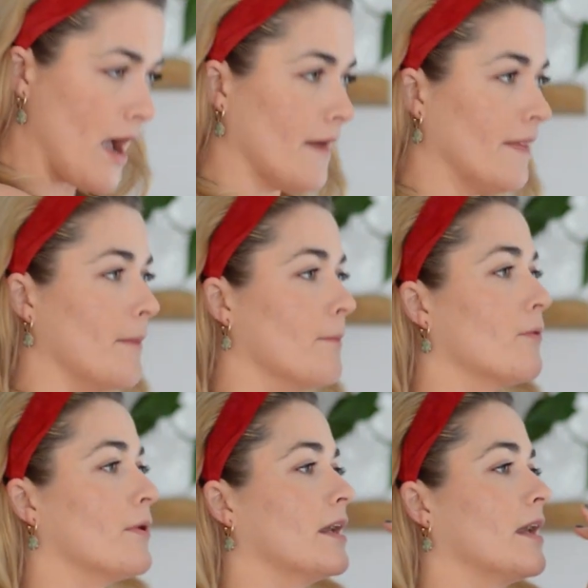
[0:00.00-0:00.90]
and then
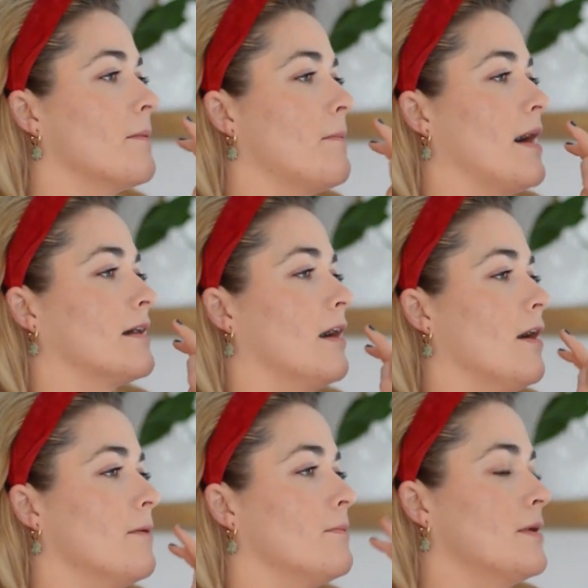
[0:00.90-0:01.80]
bring it back
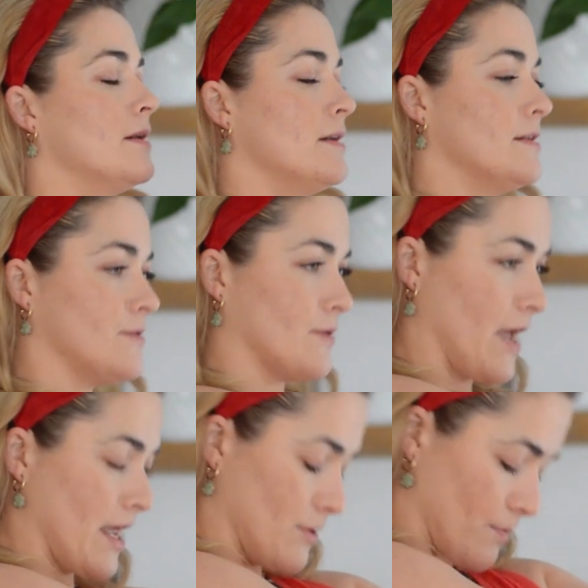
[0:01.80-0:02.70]
up. So
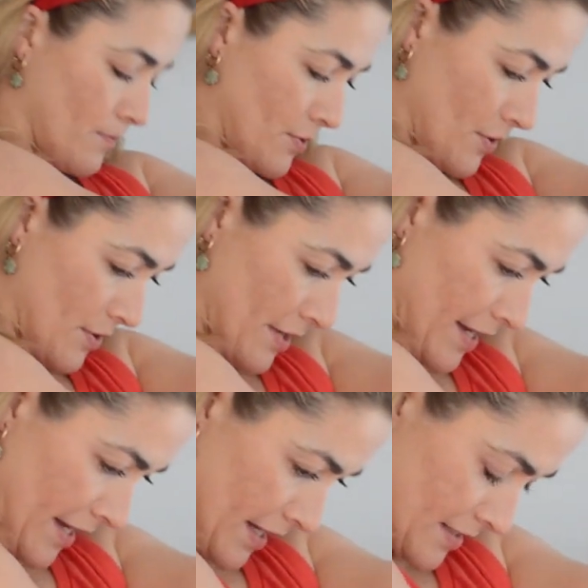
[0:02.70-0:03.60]
again, you're
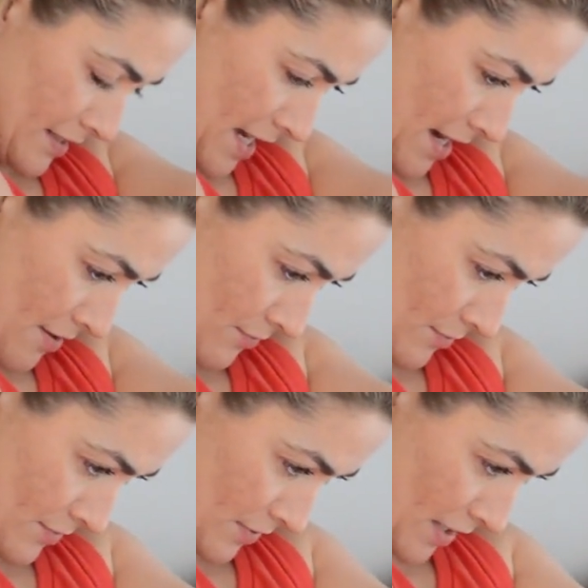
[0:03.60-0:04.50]
pulling it
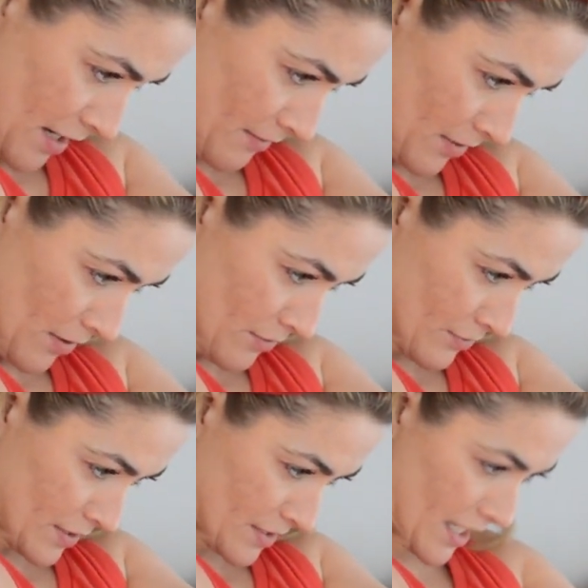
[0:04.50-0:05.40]
down. So again, I'm going to
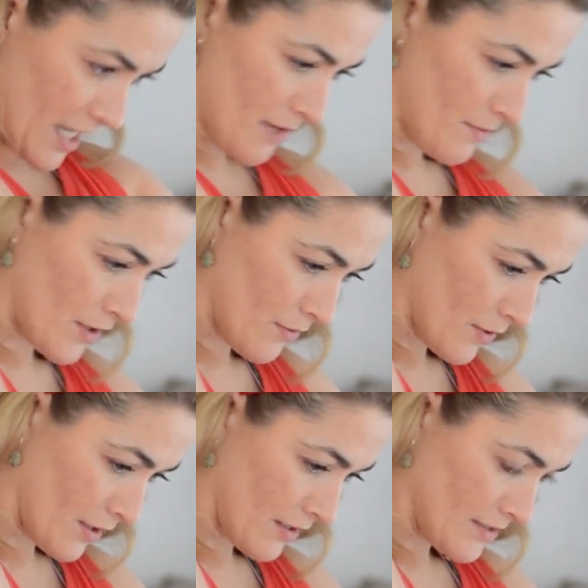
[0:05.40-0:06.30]
hold it to here, but you
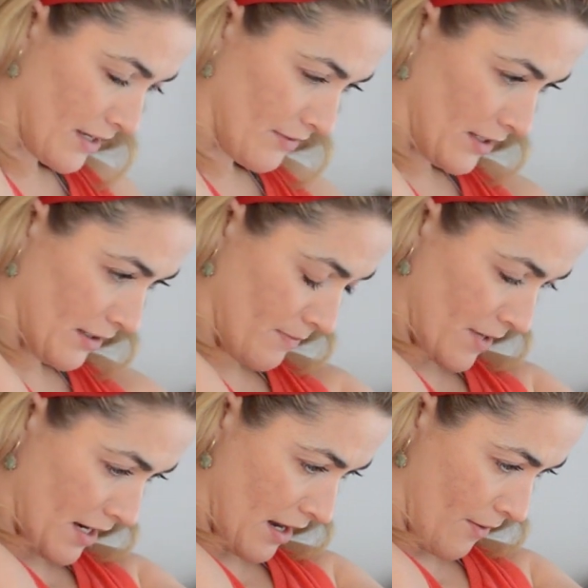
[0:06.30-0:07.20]
want to go down a little
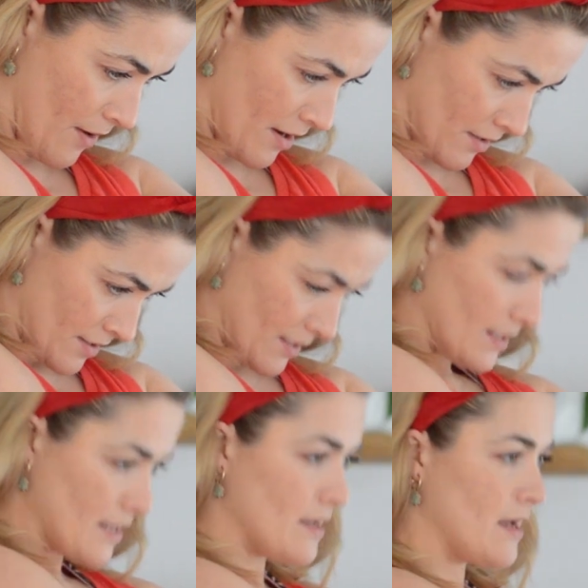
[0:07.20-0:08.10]
bit lower
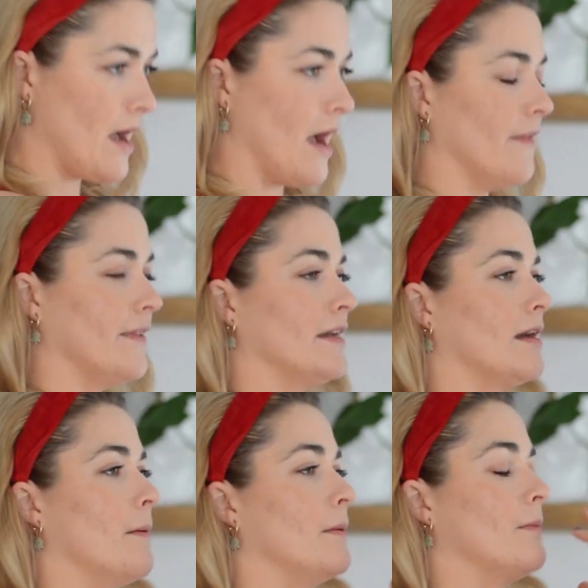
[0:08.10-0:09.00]
and then
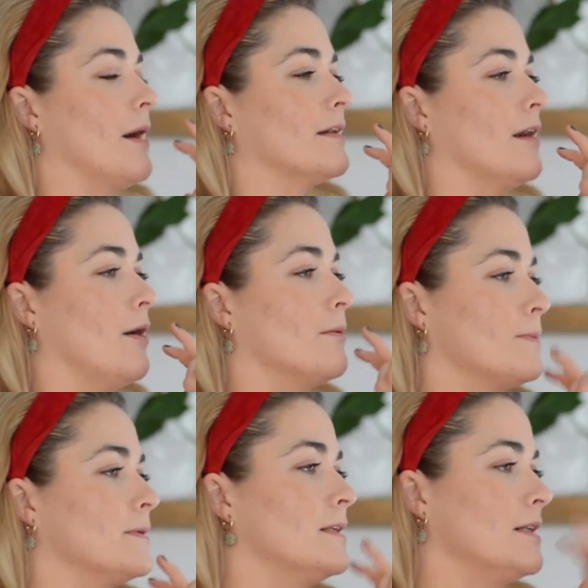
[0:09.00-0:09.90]
coming back
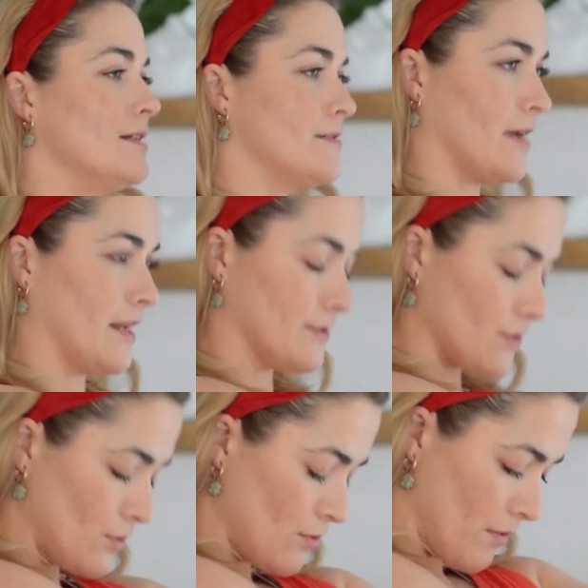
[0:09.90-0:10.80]
up. So again, it's
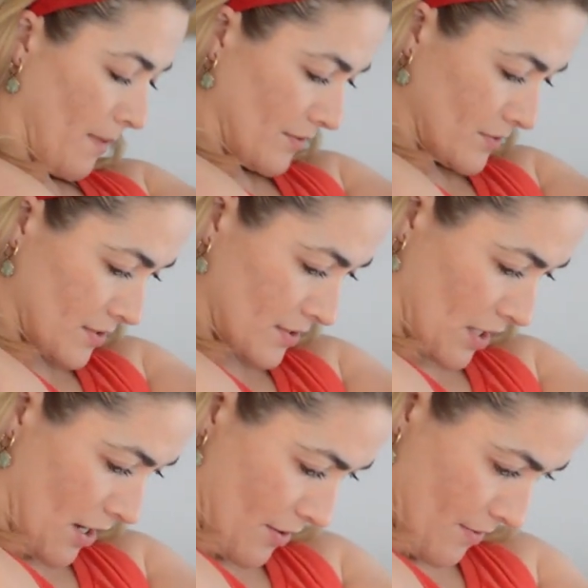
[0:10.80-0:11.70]
all about
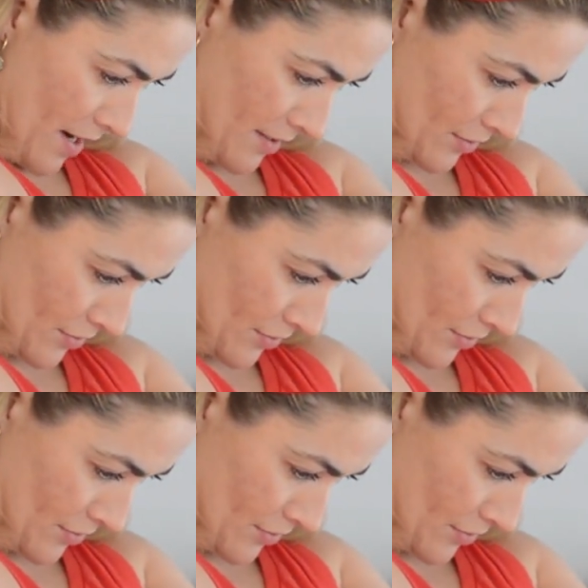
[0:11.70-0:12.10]
slow and